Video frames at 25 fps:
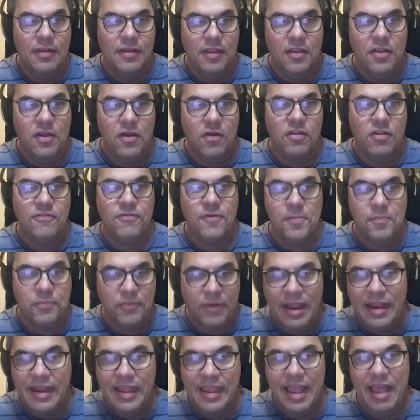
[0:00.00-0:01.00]
You know, it's for
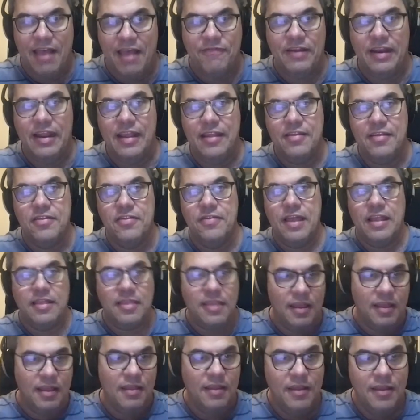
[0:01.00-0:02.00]
Brady evidence so that
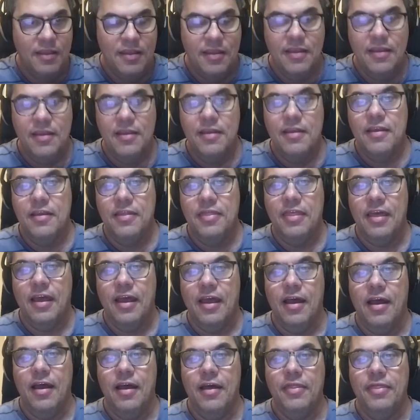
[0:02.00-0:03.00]

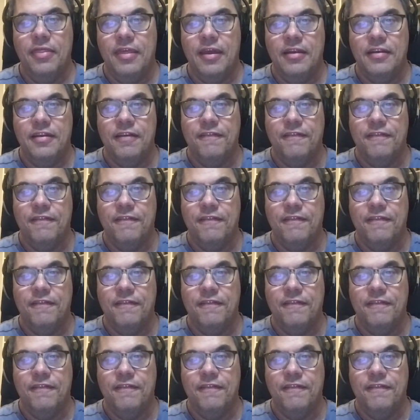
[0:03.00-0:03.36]
the